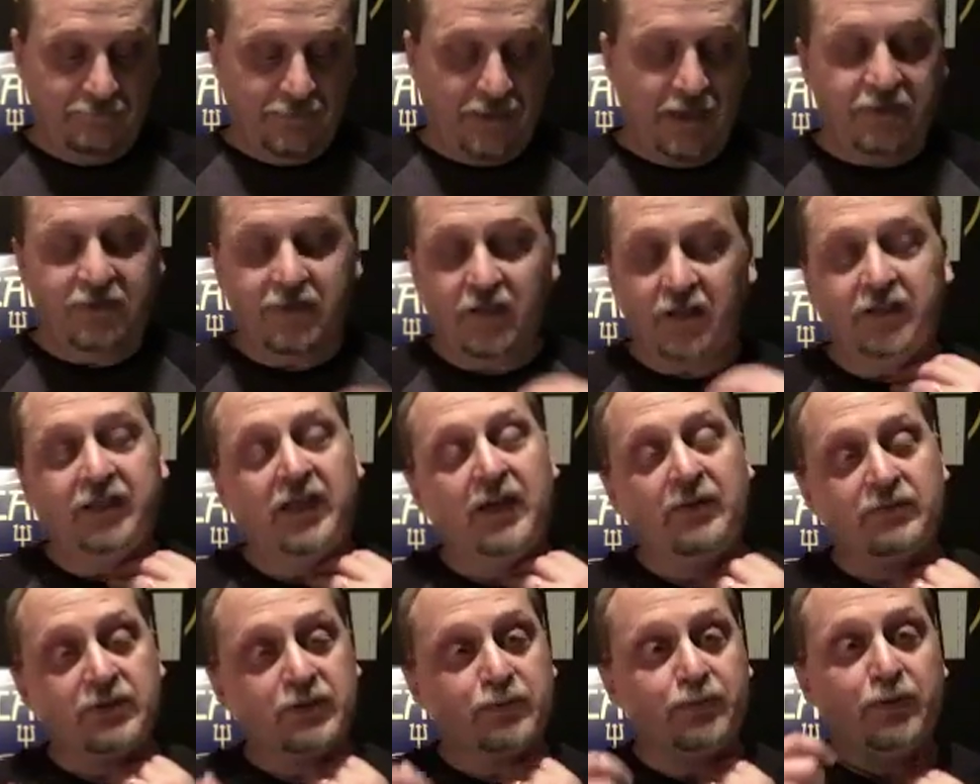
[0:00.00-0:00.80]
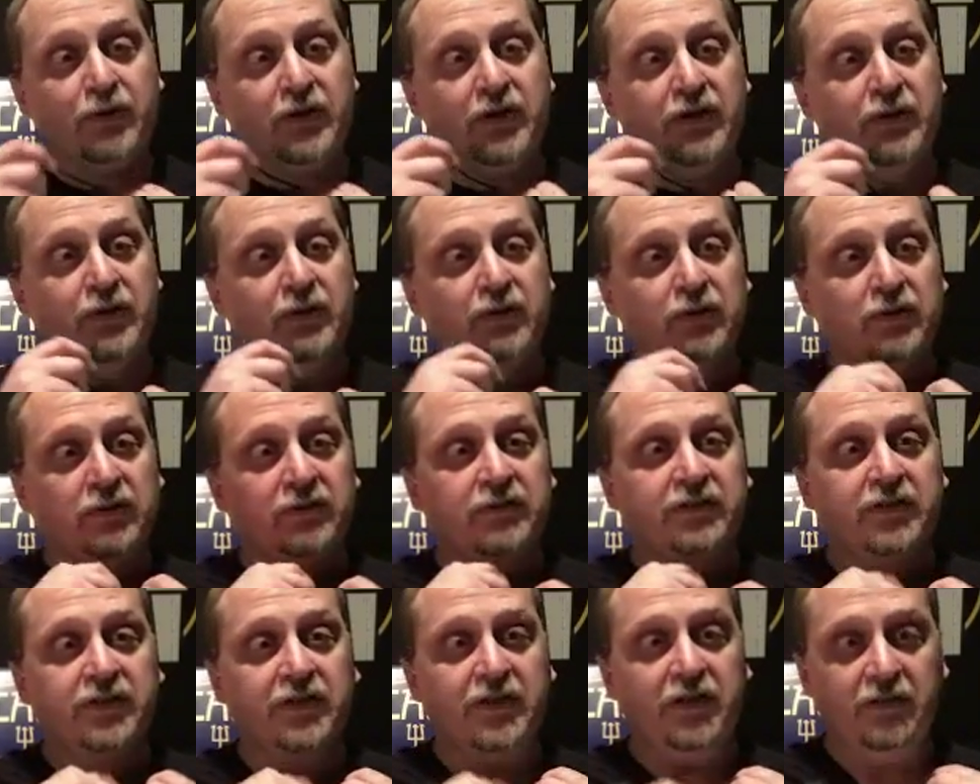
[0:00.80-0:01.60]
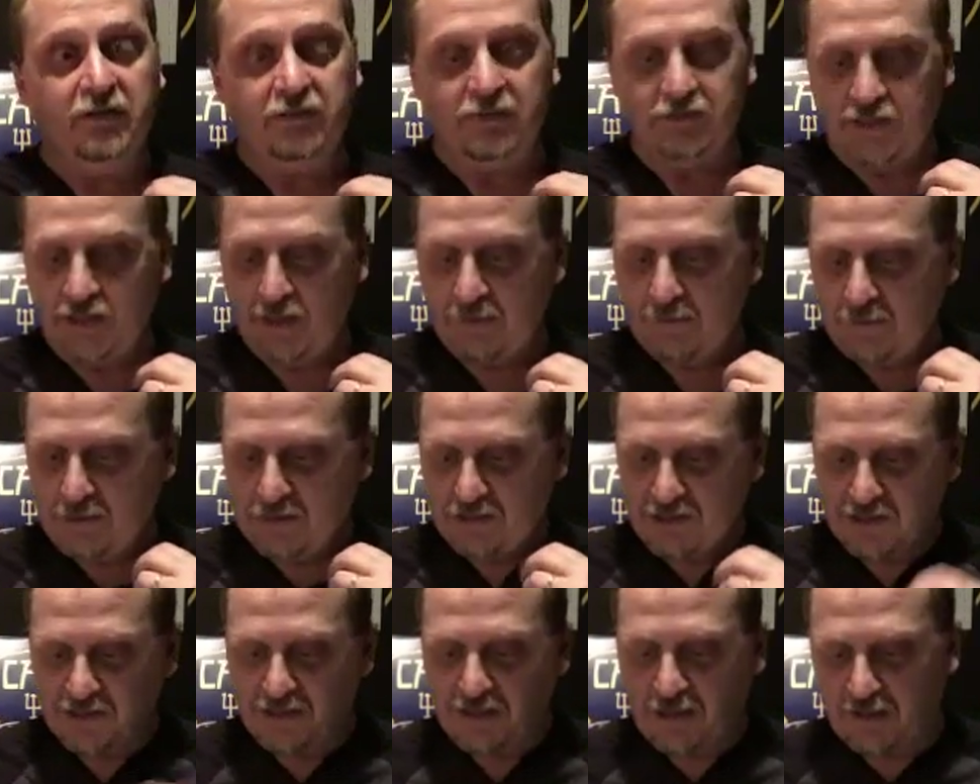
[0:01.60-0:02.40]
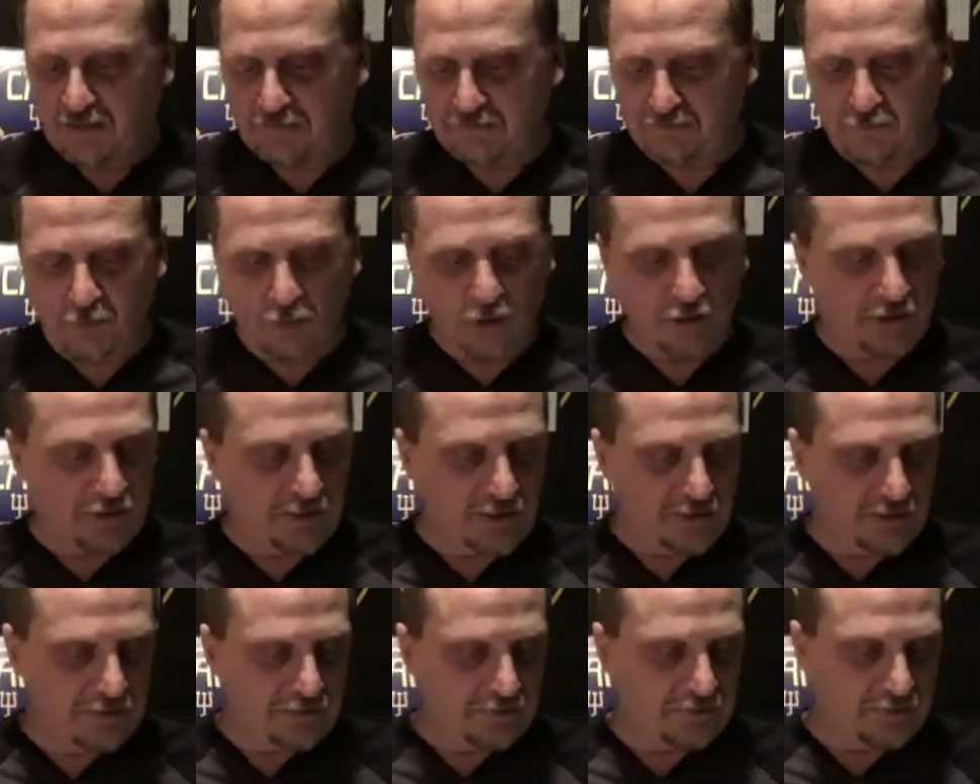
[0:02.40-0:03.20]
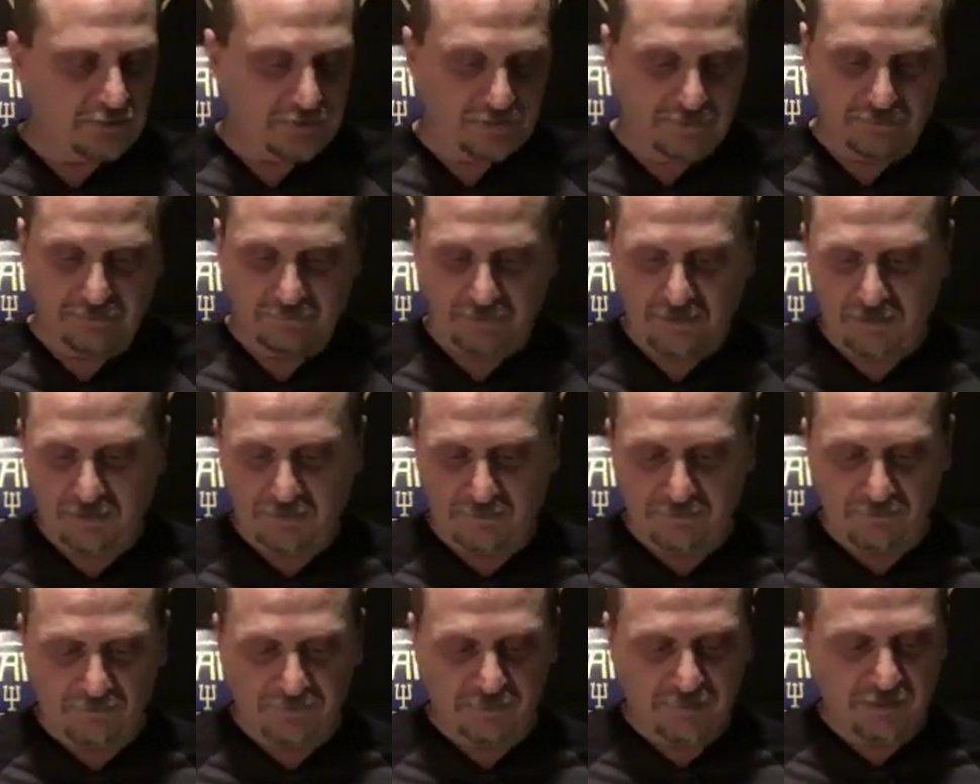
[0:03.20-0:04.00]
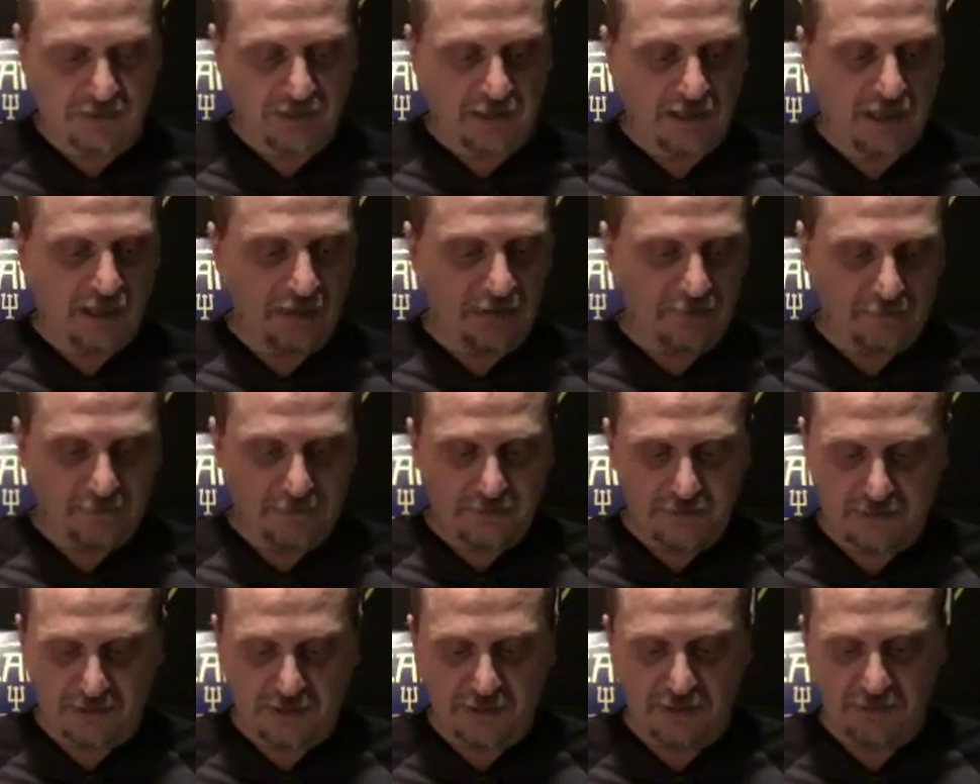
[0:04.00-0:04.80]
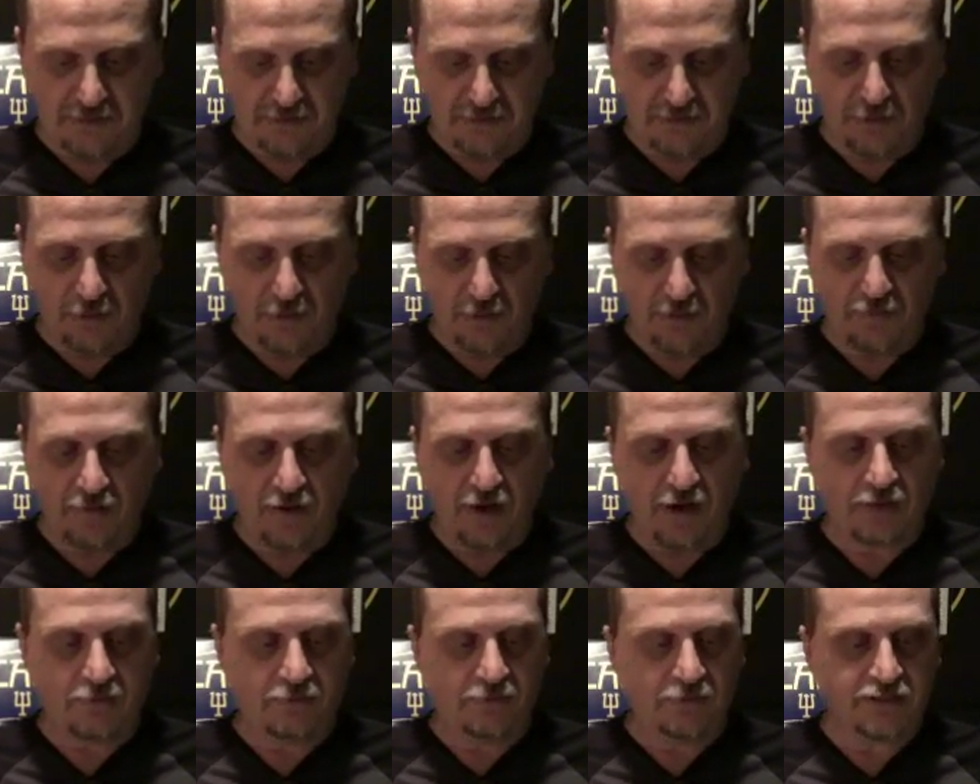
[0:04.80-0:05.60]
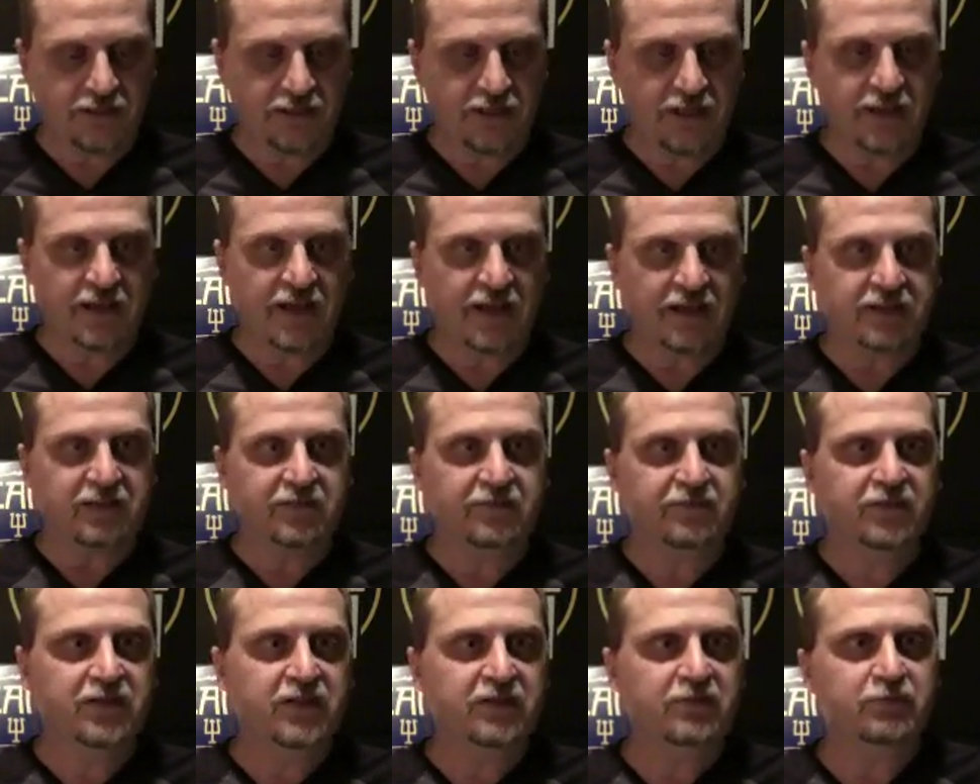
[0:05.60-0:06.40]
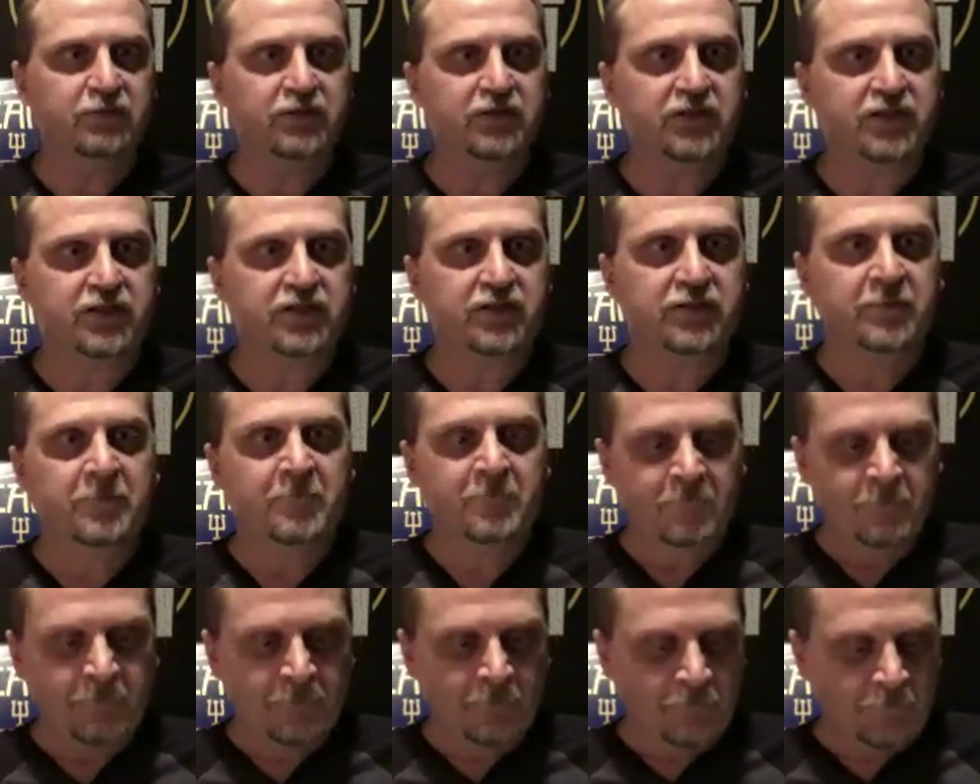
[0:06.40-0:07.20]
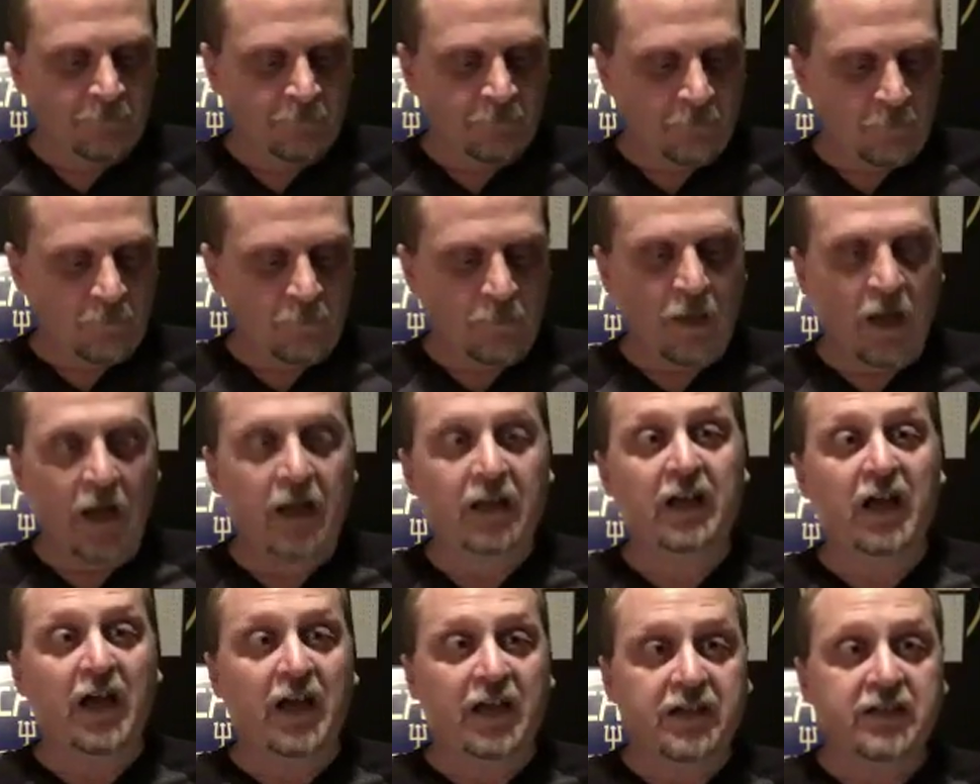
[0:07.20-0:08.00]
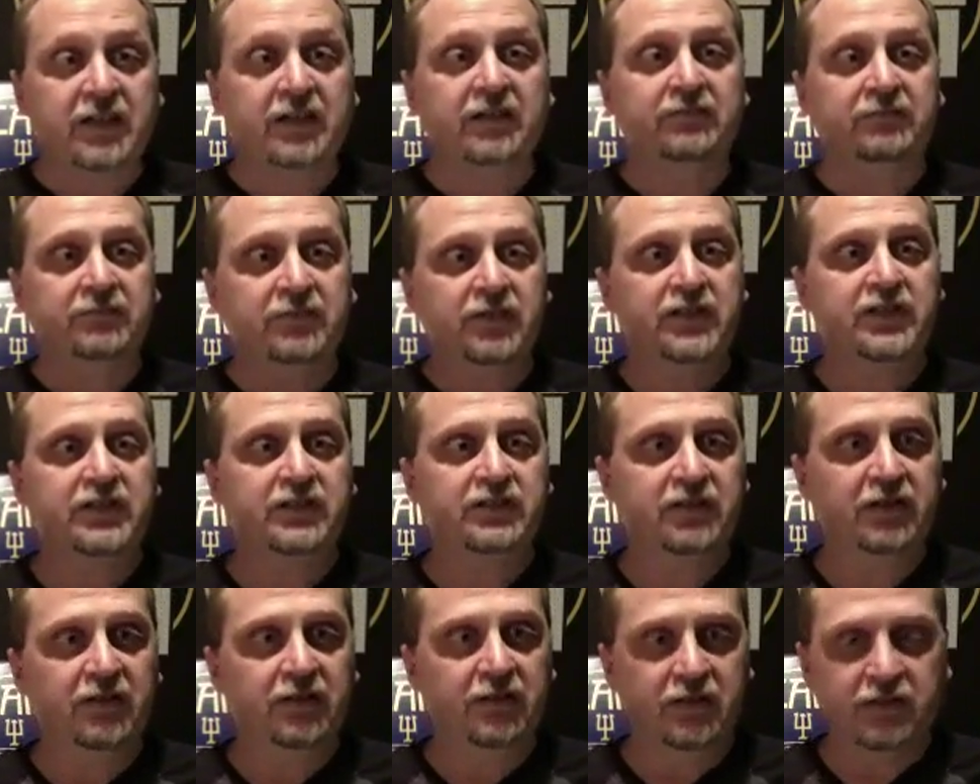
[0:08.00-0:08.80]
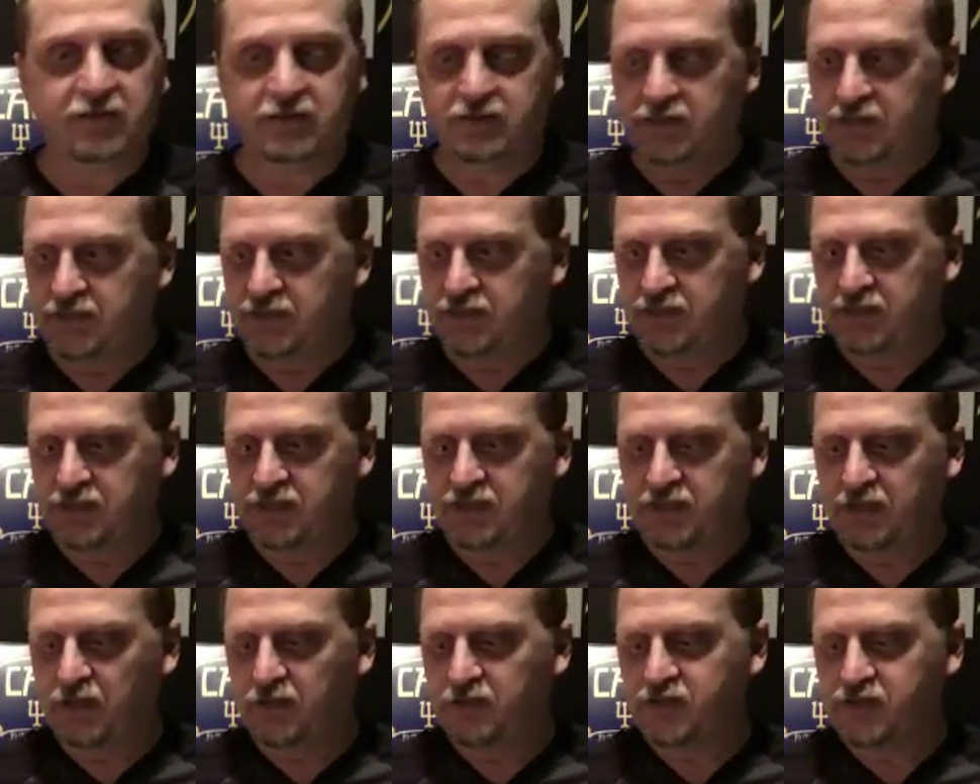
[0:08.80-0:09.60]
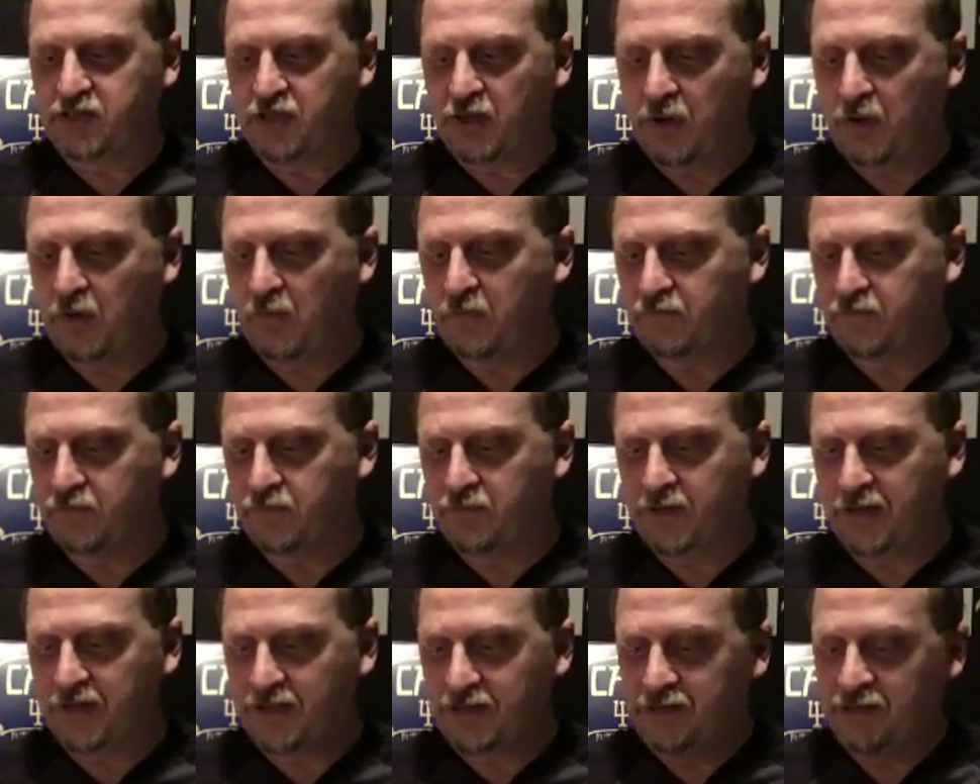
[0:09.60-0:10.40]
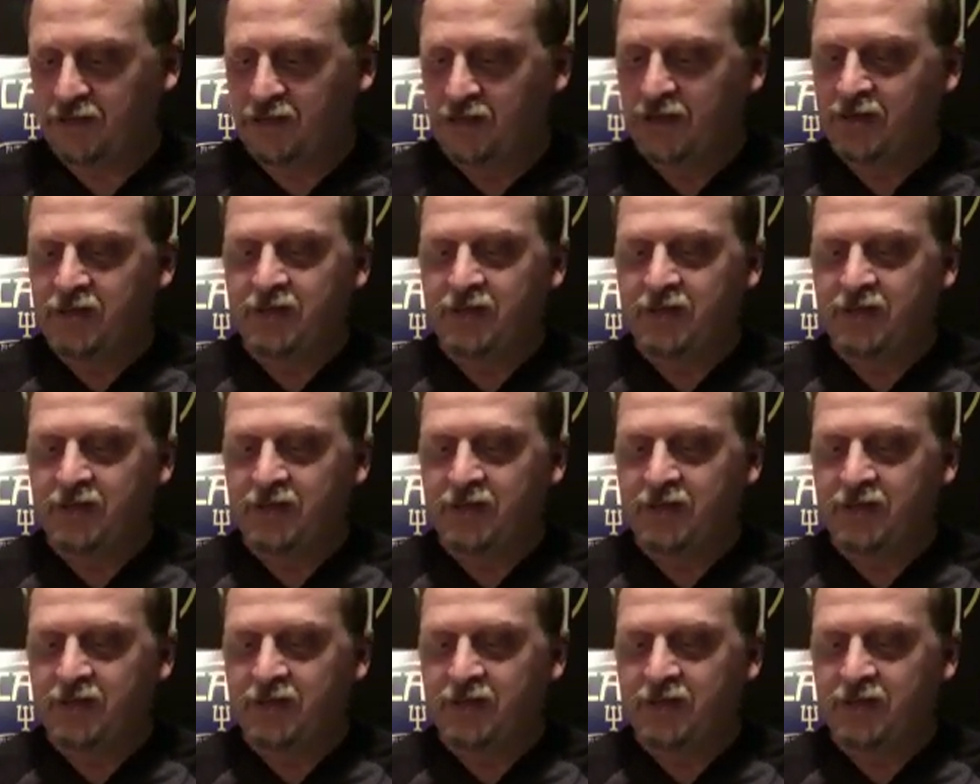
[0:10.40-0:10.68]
I thought that was pretty cool, him and his son working and together and just doing a father and son activity, which I like. It's it's close to home for me.